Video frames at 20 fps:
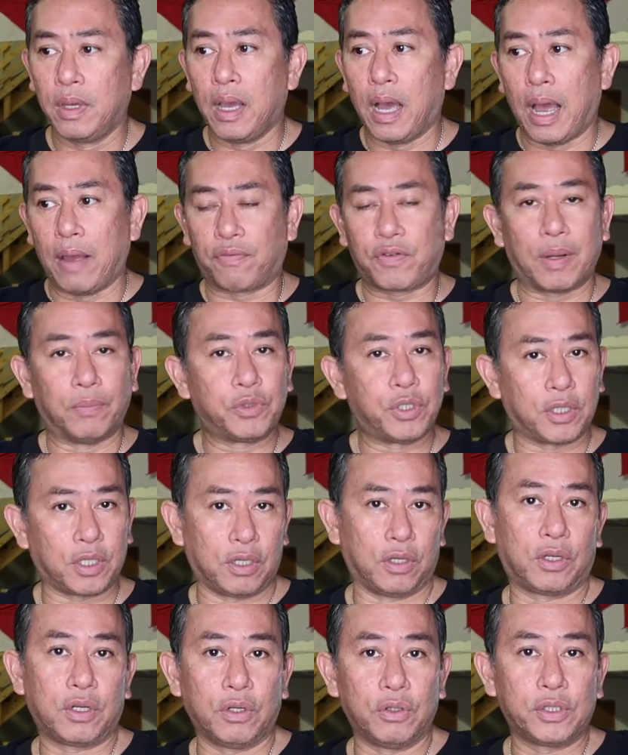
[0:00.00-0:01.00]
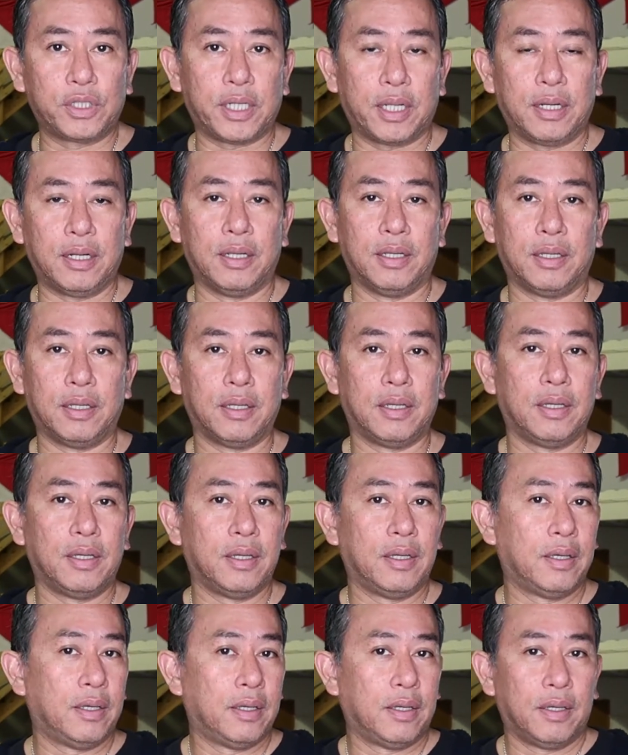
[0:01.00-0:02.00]
I've come to the conclusion,
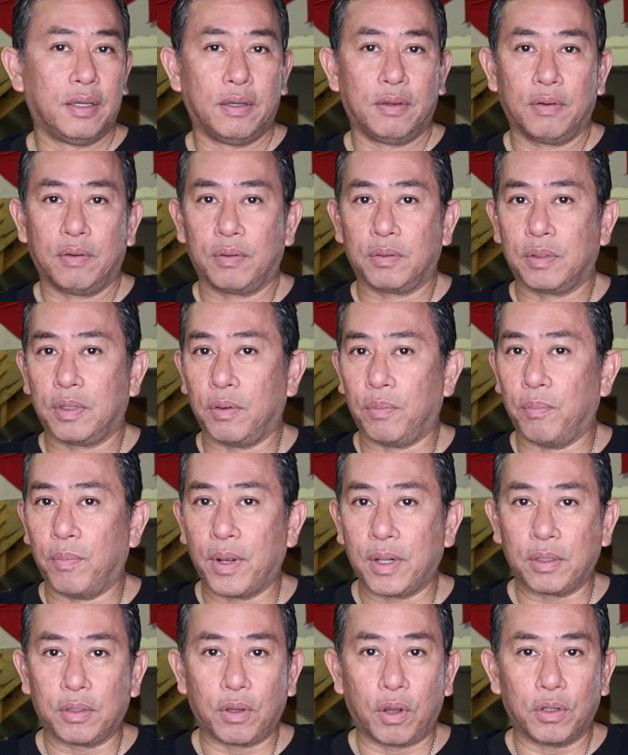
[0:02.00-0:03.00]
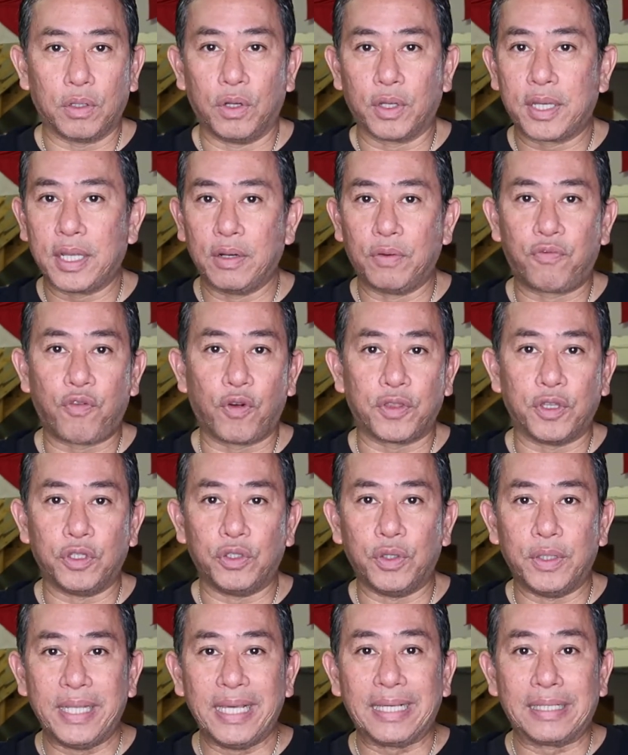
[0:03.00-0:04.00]
they're looking for the
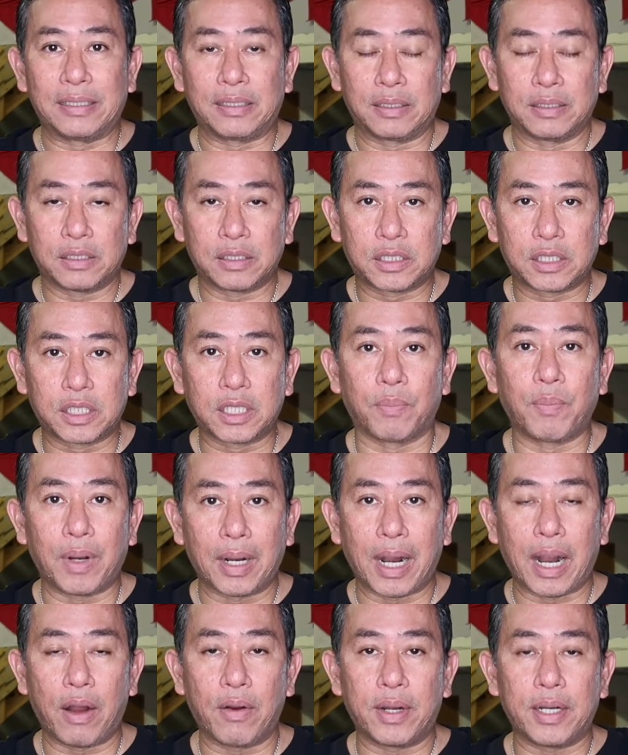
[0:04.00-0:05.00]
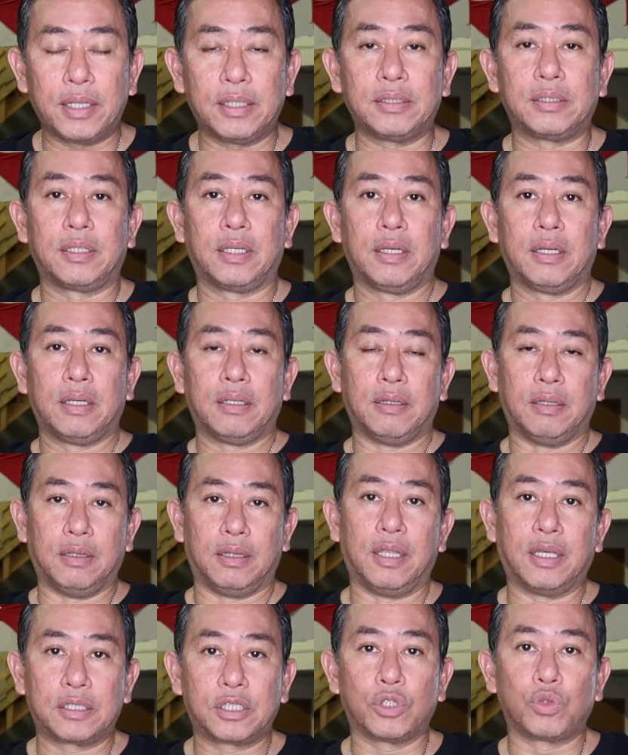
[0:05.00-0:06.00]
unique similarities, and
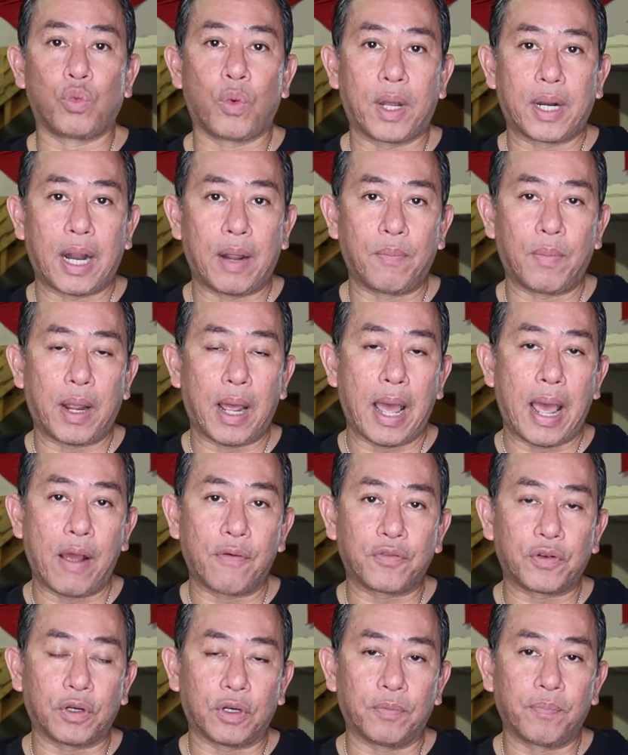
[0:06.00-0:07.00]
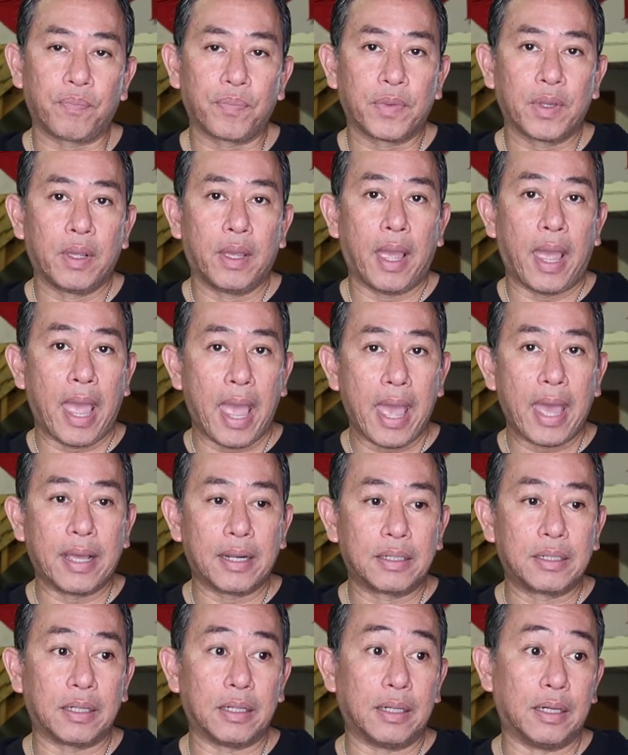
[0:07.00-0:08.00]
this is what I'm after.
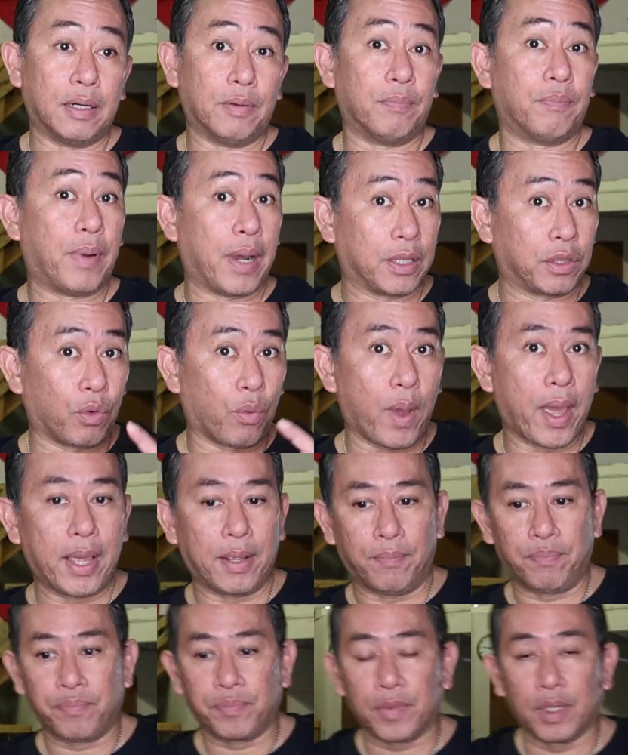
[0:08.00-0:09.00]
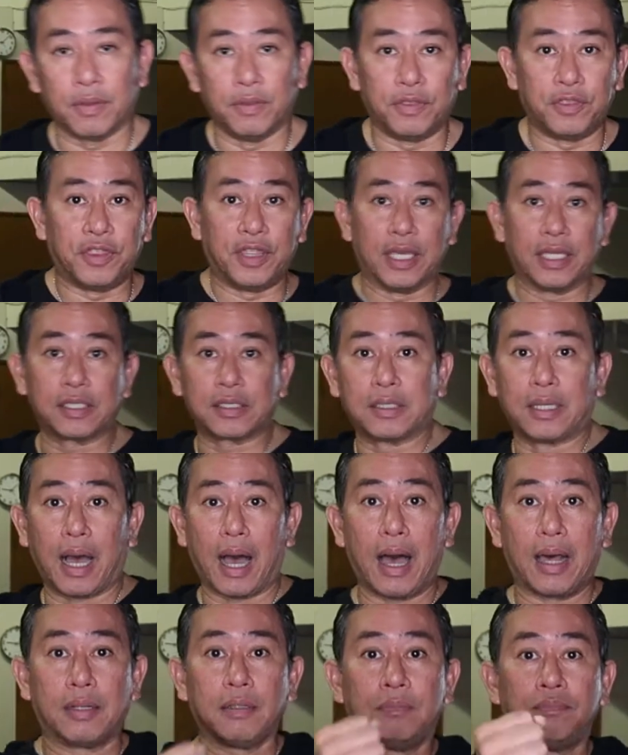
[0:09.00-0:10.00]
And by the way, this
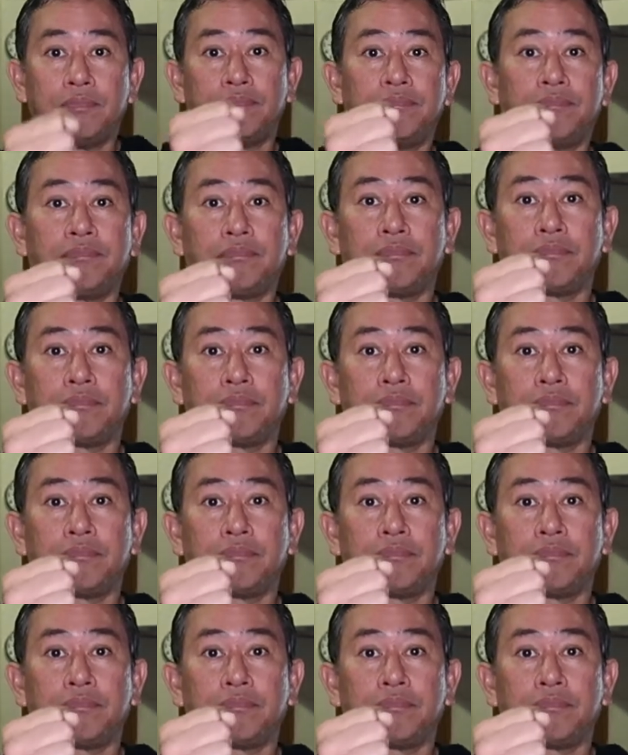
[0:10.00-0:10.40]
Gaun,